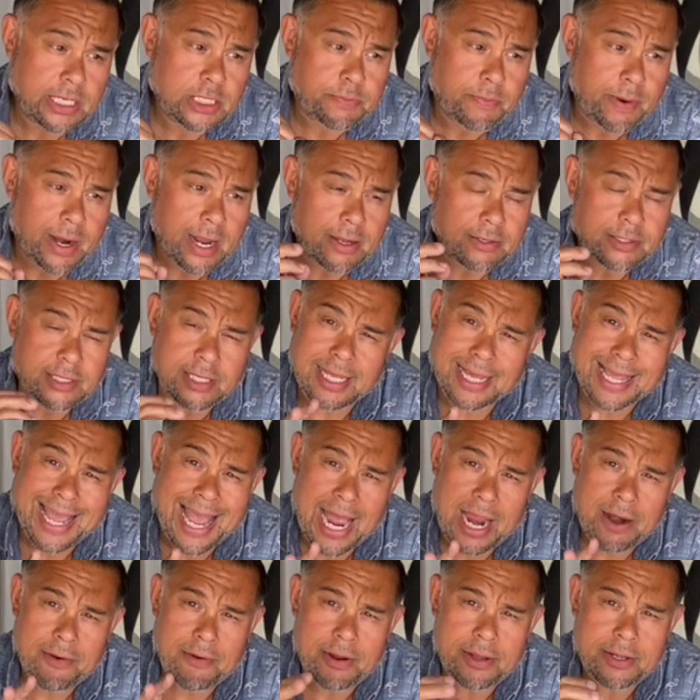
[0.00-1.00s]
sprouts and the
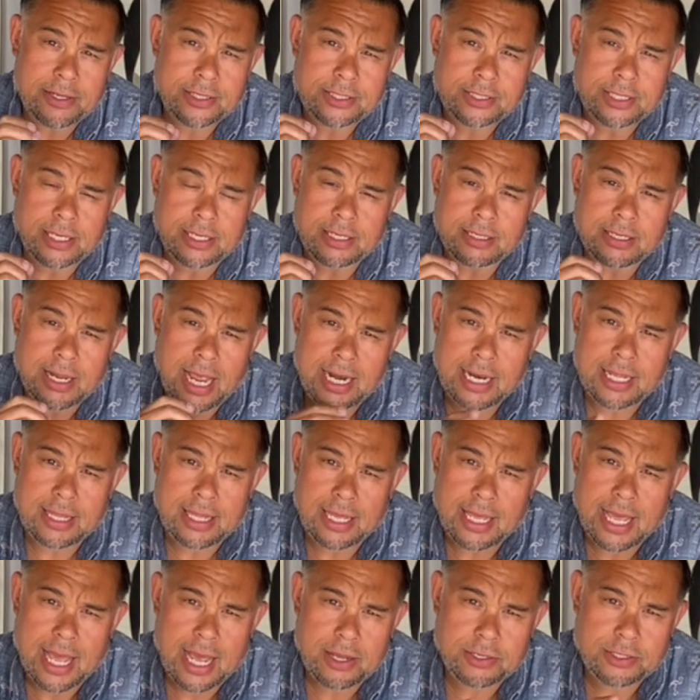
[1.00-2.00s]
carrots and
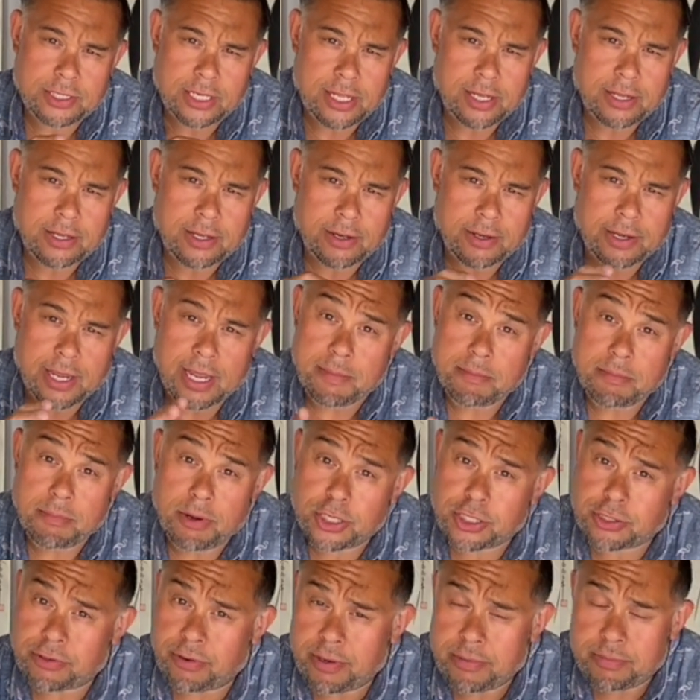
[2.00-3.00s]
anything else that you're cooking,
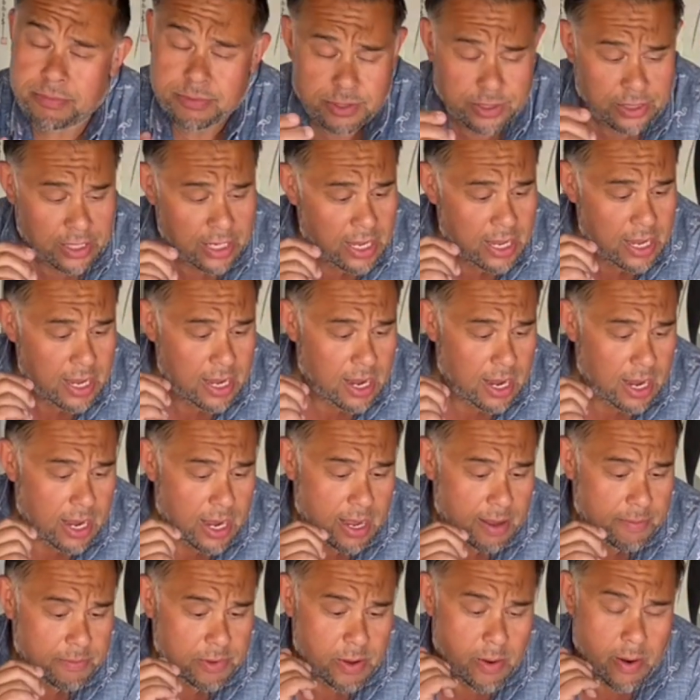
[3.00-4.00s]
mushrooms,
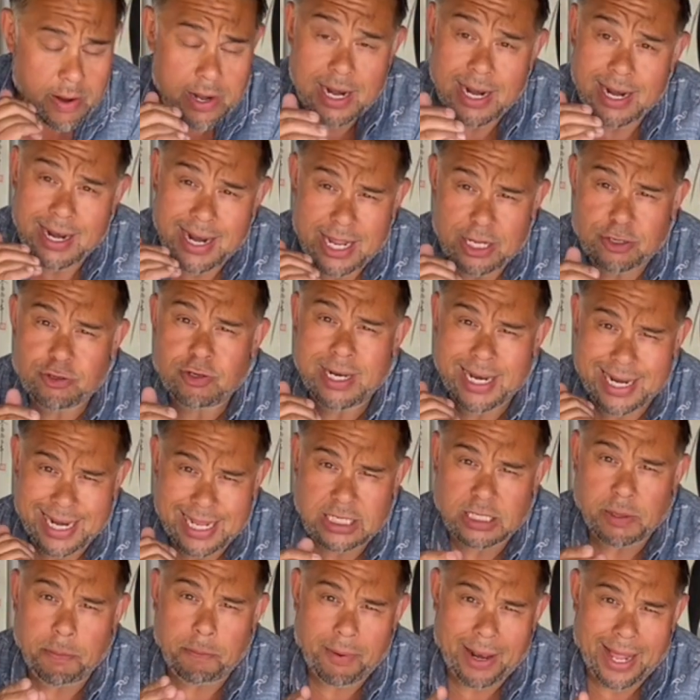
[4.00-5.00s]
you only literally
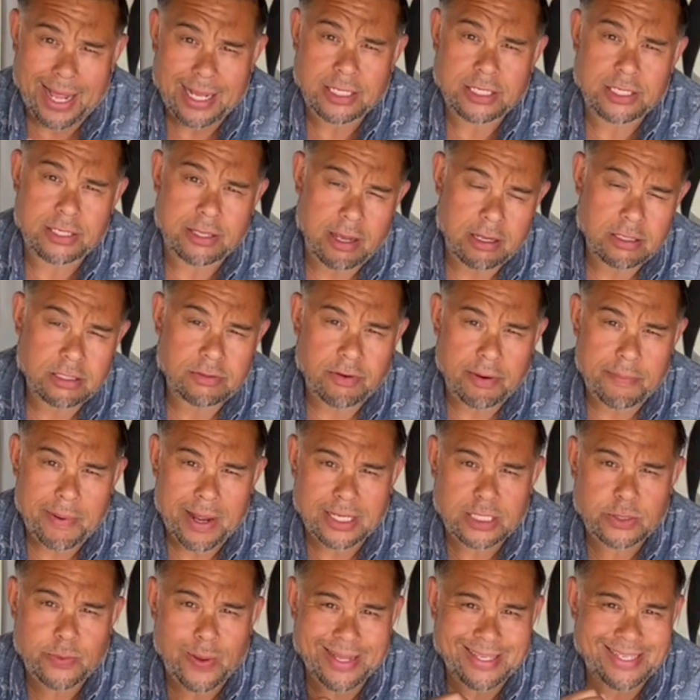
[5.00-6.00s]
need to blanch those for
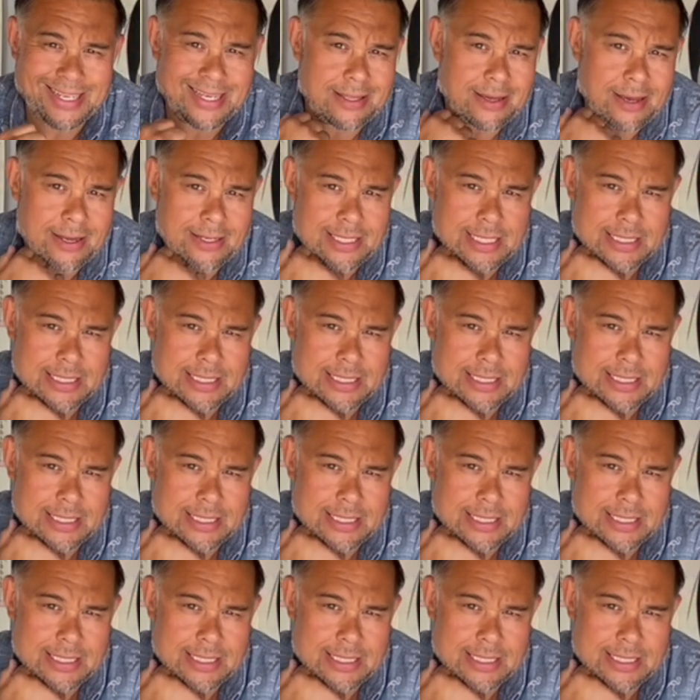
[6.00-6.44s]
about 20-30